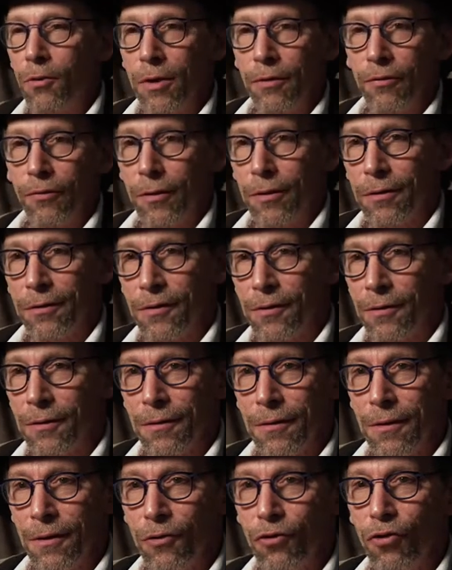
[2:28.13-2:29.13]
difference.
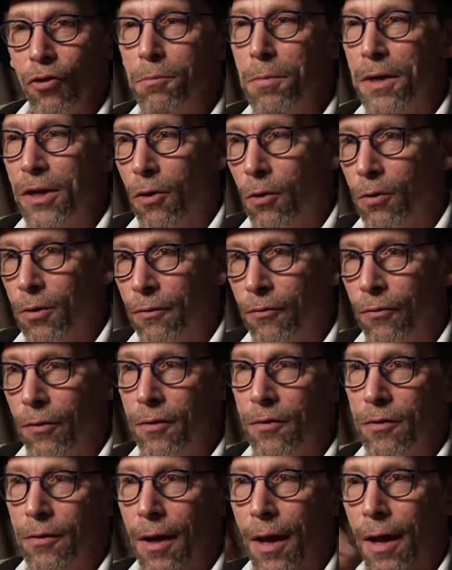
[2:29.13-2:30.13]
There should be no
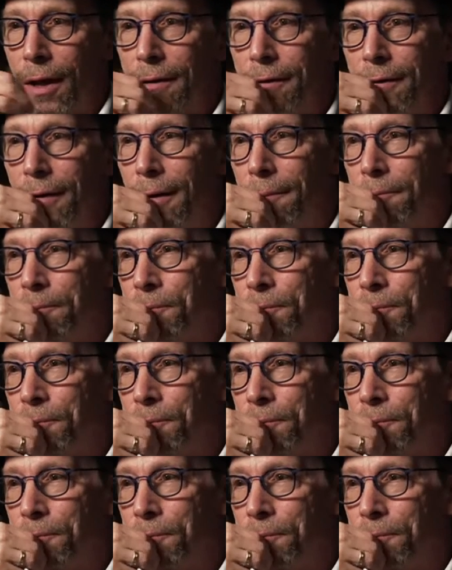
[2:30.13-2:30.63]
difference. And